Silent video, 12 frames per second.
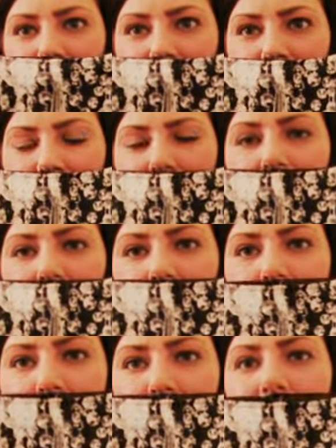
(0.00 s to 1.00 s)

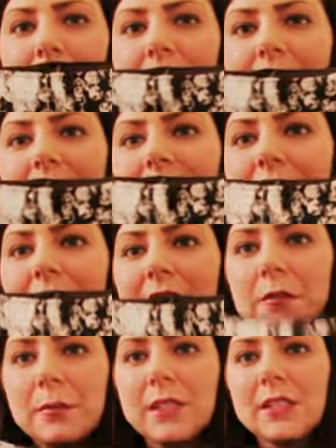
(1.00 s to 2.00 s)
chandelier print on it.
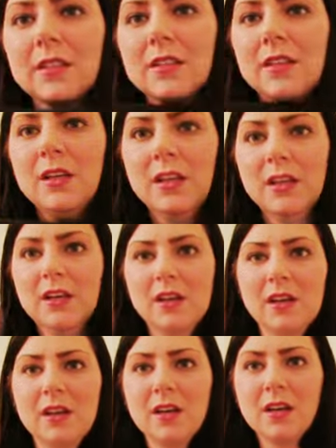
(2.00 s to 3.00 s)
I mean,
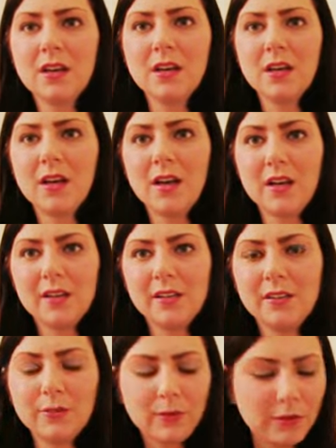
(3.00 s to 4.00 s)
I
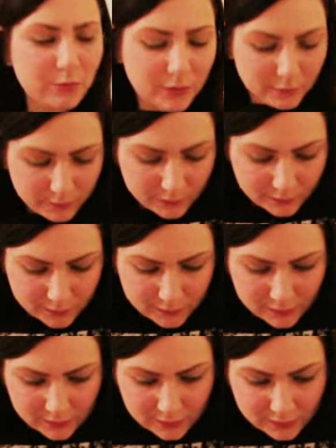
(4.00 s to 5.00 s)
don't know, I've never
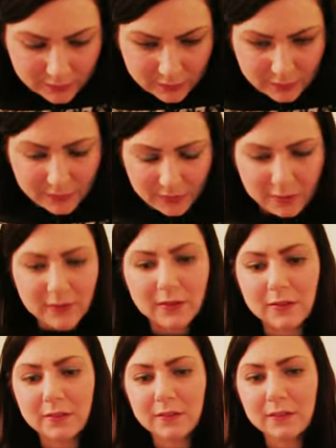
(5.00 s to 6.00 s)
seen anything like
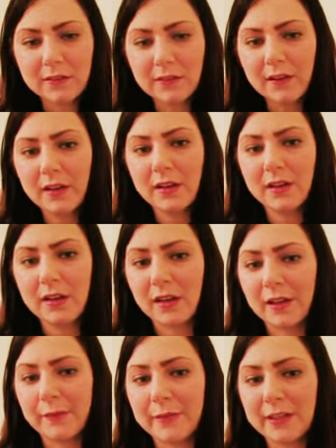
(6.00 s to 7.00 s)
this.
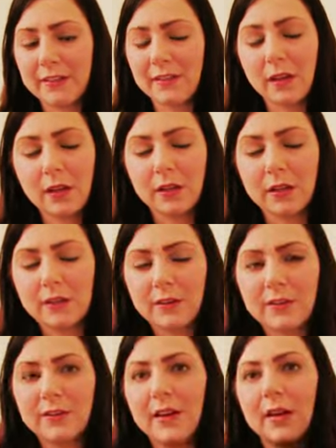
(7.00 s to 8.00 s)
I'm not saying that
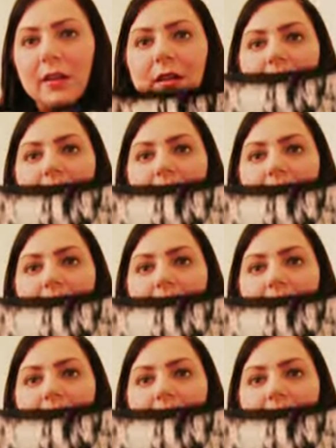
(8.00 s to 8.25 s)
there's not